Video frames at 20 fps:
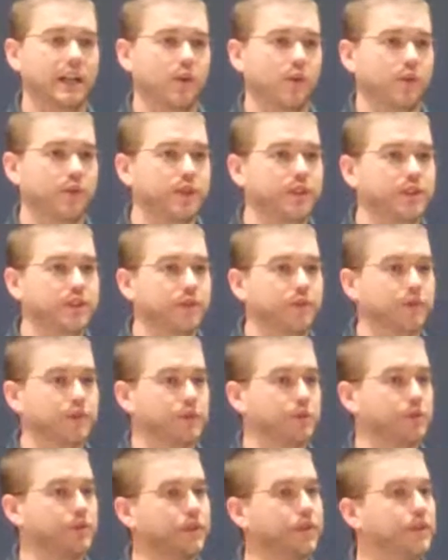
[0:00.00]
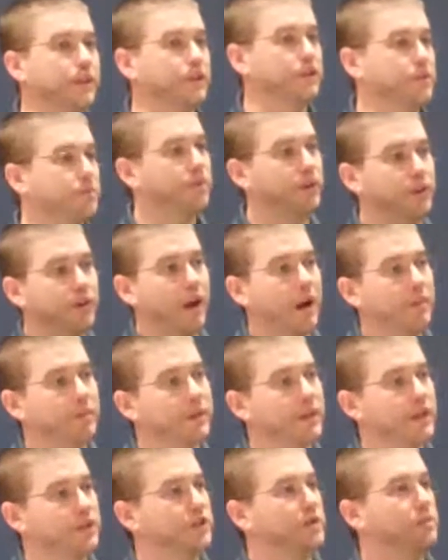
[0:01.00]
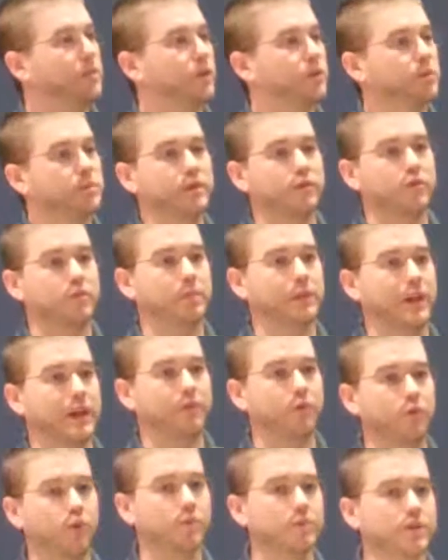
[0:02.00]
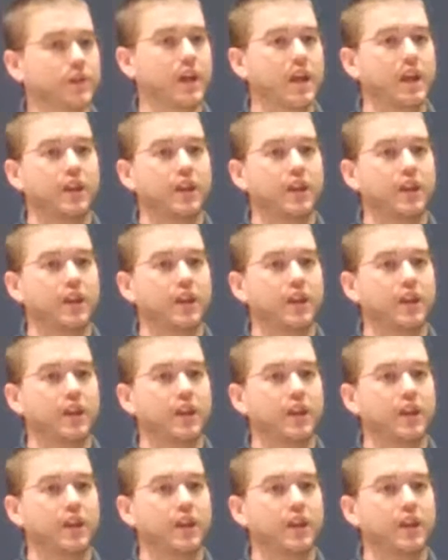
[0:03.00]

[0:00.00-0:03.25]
or these different sorts of things to bring your application to multiple different platforms,